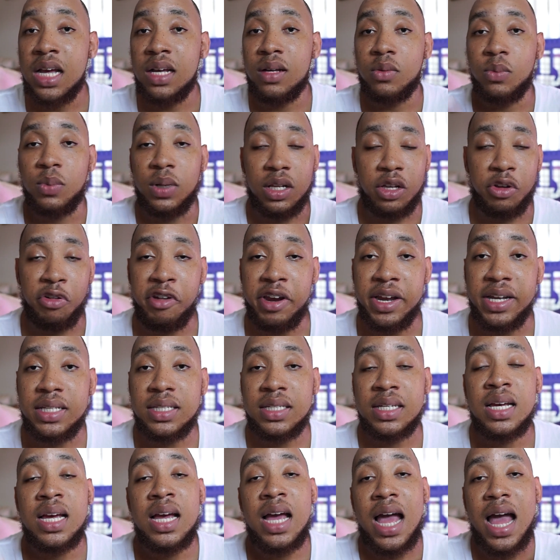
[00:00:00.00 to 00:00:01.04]
well, crate,
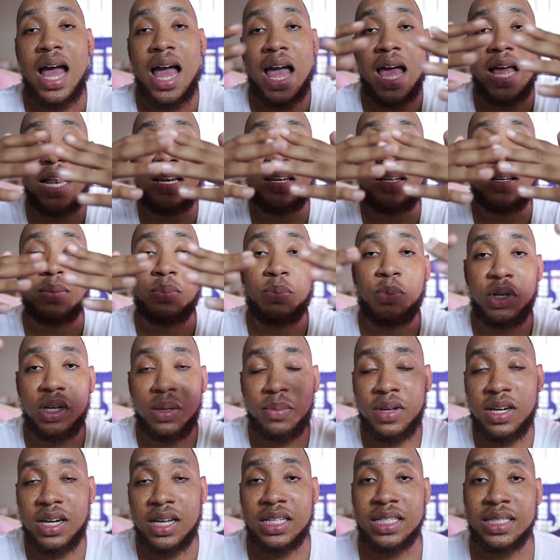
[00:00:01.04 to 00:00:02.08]
and put
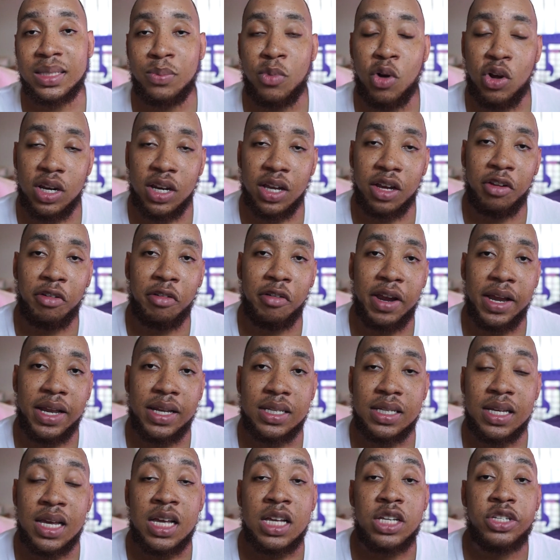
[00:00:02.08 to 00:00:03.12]
him in the smaller
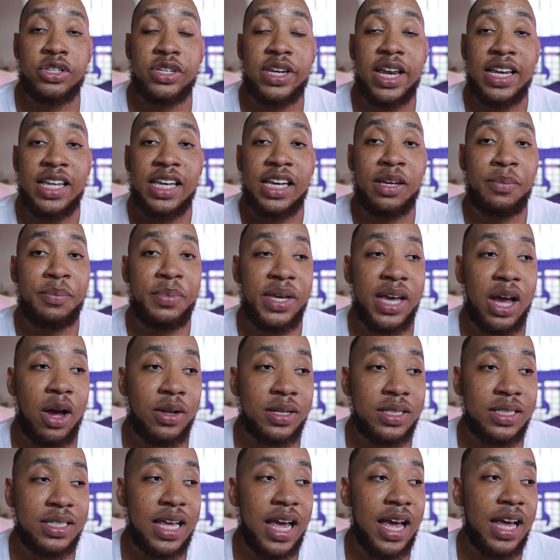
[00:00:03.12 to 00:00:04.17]
crate so that he could be
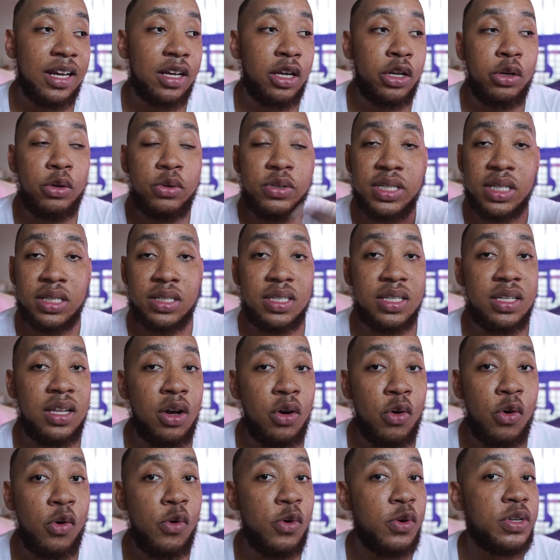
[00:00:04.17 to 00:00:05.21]
outside closer to the
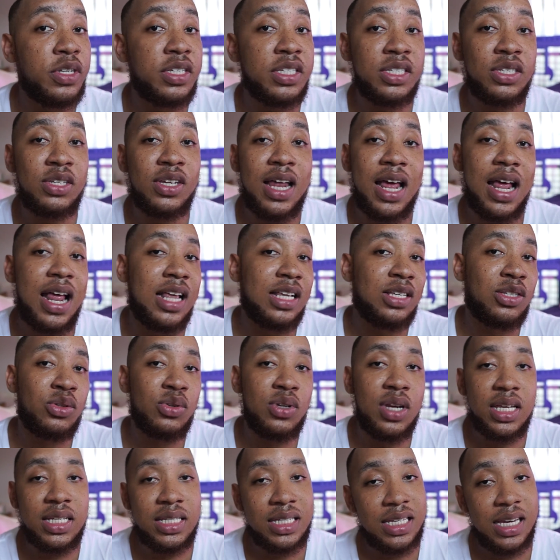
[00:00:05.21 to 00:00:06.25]
hose so that as
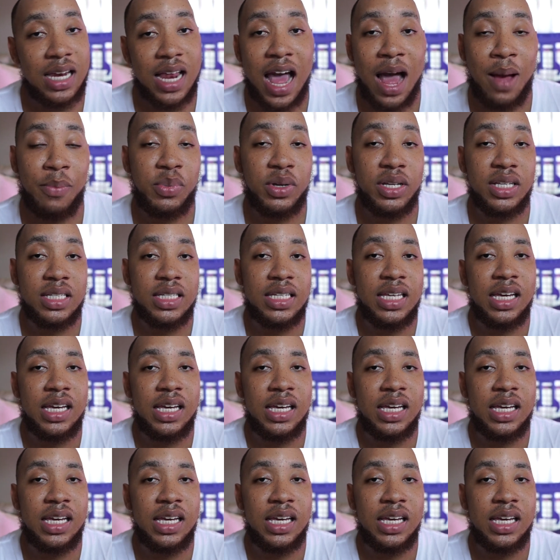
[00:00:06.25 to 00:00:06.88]
soon as it happens,